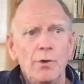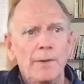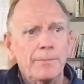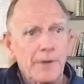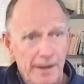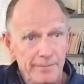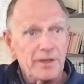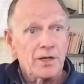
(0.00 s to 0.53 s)

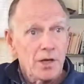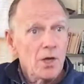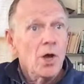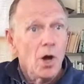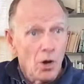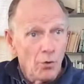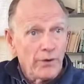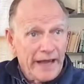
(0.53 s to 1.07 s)
upcoming
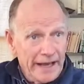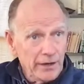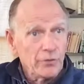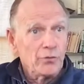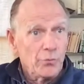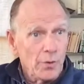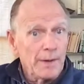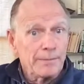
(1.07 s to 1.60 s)

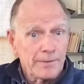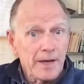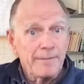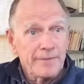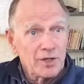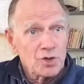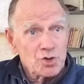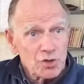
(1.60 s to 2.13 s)

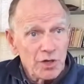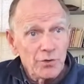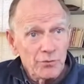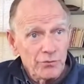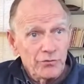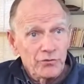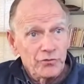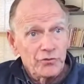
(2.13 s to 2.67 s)

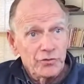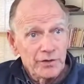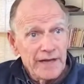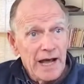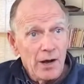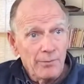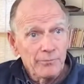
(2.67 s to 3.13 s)
shows now.